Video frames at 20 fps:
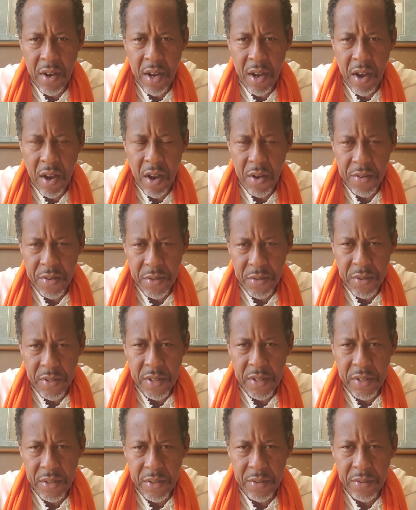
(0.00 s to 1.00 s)
also
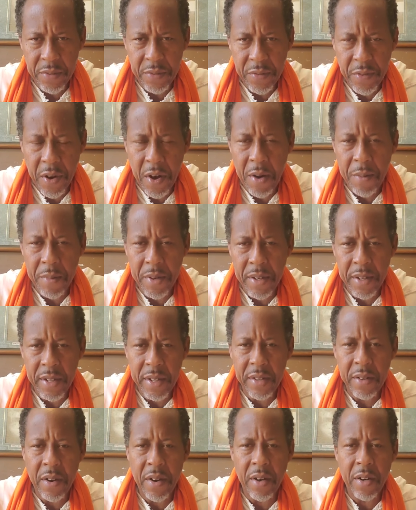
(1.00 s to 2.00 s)
include farming
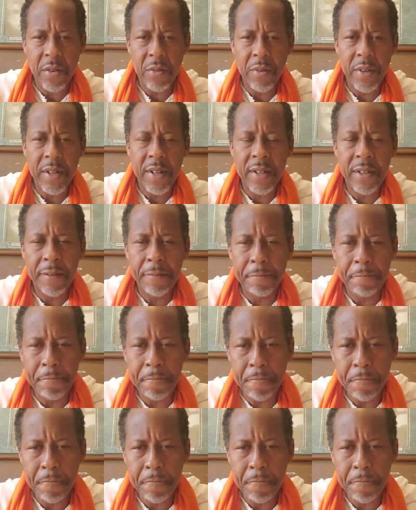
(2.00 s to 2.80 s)
in our curriculum.